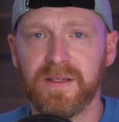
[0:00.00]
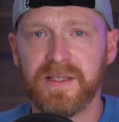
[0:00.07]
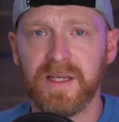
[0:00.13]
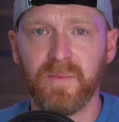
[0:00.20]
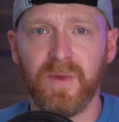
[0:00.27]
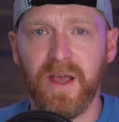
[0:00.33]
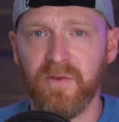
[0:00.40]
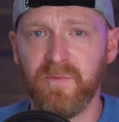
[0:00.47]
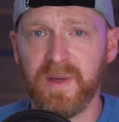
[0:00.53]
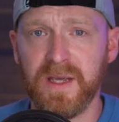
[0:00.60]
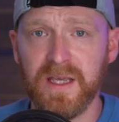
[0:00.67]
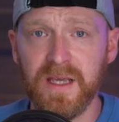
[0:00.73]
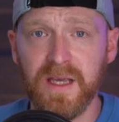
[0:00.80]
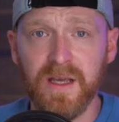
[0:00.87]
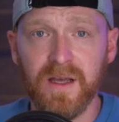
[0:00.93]
Sigma
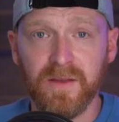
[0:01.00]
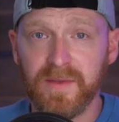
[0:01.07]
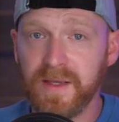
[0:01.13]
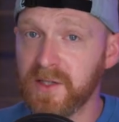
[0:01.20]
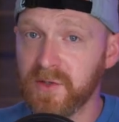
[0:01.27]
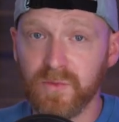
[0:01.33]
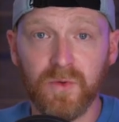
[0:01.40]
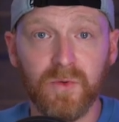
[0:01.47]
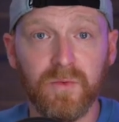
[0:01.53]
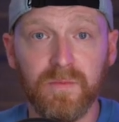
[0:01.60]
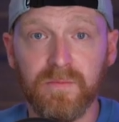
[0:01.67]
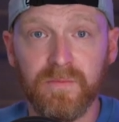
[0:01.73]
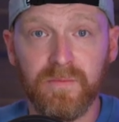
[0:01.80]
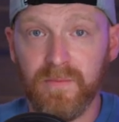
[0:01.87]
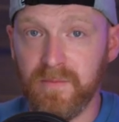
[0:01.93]
FP. These are all
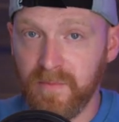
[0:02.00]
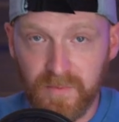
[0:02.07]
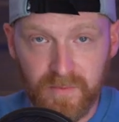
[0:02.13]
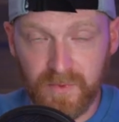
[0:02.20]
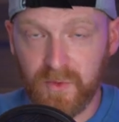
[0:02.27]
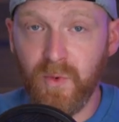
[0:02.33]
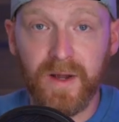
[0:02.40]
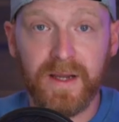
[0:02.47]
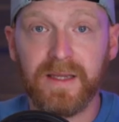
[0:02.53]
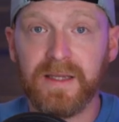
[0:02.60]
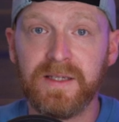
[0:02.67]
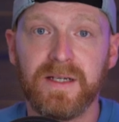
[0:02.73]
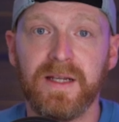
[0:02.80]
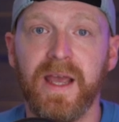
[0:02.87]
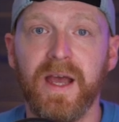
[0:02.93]
quite
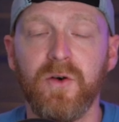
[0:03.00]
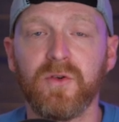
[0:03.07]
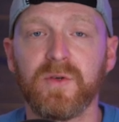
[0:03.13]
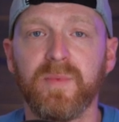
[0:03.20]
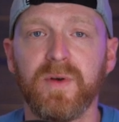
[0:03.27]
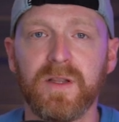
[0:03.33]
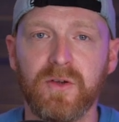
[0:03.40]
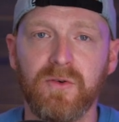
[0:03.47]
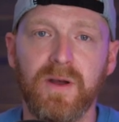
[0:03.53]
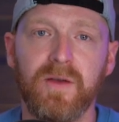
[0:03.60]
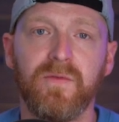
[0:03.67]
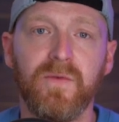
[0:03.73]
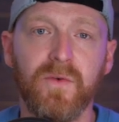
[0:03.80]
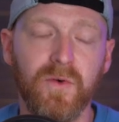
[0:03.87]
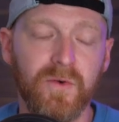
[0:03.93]
easily held by the Crane
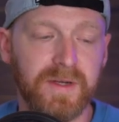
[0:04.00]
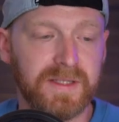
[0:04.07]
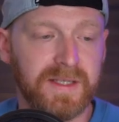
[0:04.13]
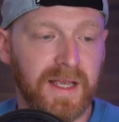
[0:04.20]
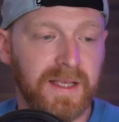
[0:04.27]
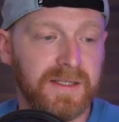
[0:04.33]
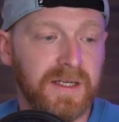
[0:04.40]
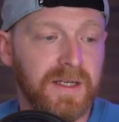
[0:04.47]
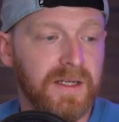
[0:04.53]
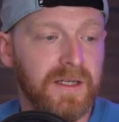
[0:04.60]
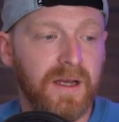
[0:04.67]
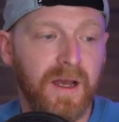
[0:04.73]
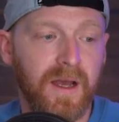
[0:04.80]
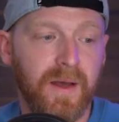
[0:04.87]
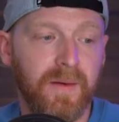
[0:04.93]
4, it says.
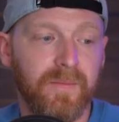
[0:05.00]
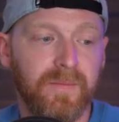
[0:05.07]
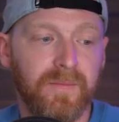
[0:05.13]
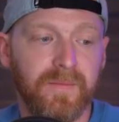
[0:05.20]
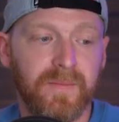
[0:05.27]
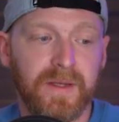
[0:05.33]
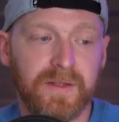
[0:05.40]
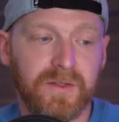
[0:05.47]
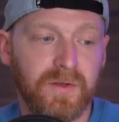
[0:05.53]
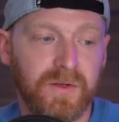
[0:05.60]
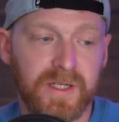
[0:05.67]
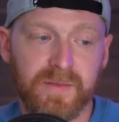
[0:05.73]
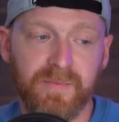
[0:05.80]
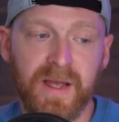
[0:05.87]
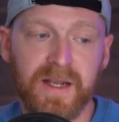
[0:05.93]
It's got an
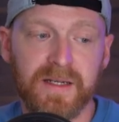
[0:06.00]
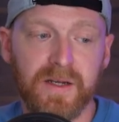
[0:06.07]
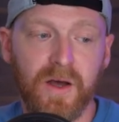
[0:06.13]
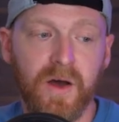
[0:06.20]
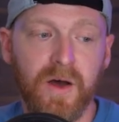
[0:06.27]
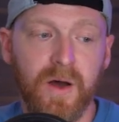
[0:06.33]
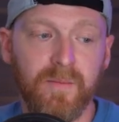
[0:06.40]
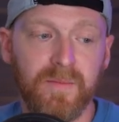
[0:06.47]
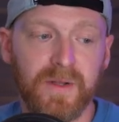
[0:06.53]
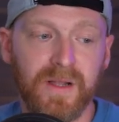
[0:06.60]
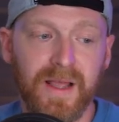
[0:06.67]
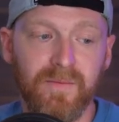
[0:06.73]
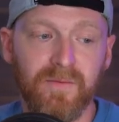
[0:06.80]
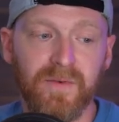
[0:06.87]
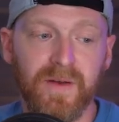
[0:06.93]
expanded arm
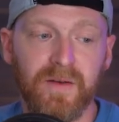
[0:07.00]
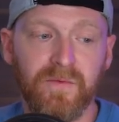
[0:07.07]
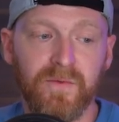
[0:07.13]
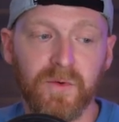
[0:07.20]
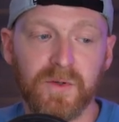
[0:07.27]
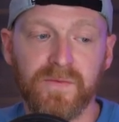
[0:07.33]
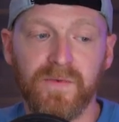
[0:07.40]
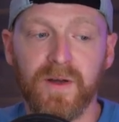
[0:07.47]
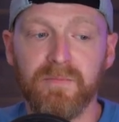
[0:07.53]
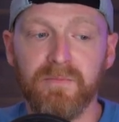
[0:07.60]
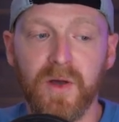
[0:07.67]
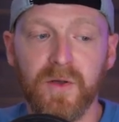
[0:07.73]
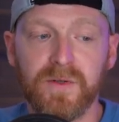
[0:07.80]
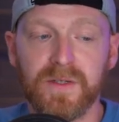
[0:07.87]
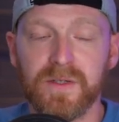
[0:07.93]
length and fortified
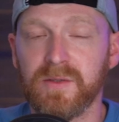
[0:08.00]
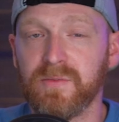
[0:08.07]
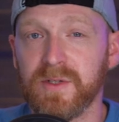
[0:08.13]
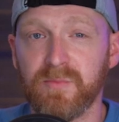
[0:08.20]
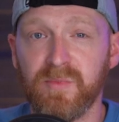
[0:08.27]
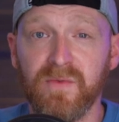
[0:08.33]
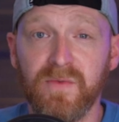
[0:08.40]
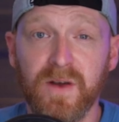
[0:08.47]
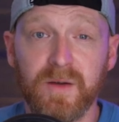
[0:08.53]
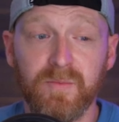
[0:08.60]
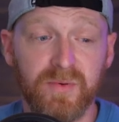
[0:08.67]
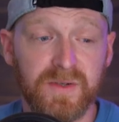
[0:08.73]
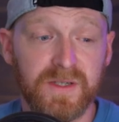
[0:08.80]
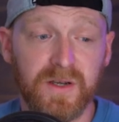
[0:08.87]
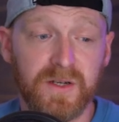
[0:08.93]
motors, which provide
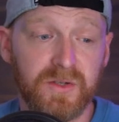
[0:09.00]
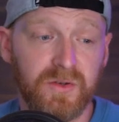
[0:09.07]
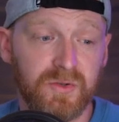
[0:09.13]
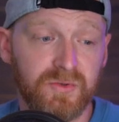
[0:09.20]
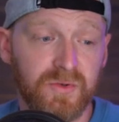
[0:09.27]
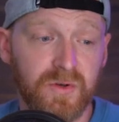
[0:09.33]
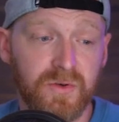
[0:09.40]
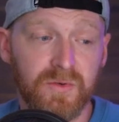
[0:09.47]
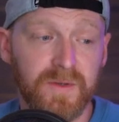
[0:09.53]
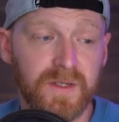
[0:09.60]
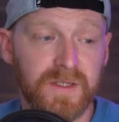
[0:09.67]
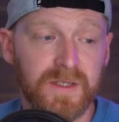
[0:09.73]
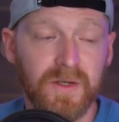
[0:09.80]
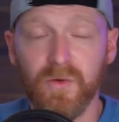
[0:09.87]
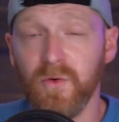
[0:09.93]
precise control,
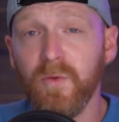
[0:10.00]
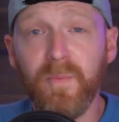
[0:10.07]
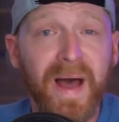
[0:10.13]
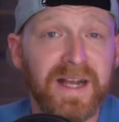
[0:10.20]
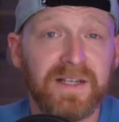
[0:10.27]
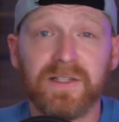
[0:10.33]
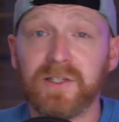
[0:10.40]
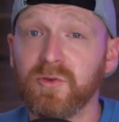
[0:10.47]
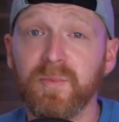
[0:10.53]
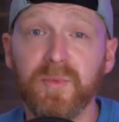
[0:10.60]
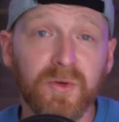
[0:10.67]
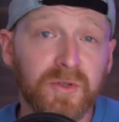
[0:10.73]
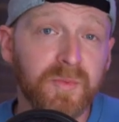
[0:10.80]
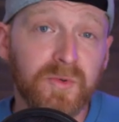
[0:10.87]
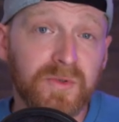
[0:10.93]
all packed into a
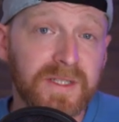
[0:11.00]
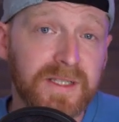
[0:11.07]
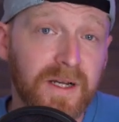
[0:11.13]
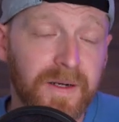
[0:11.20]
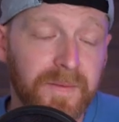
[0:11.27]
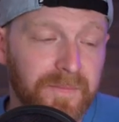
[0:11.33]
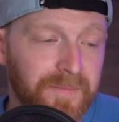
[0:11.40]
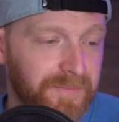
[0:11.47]
portable design.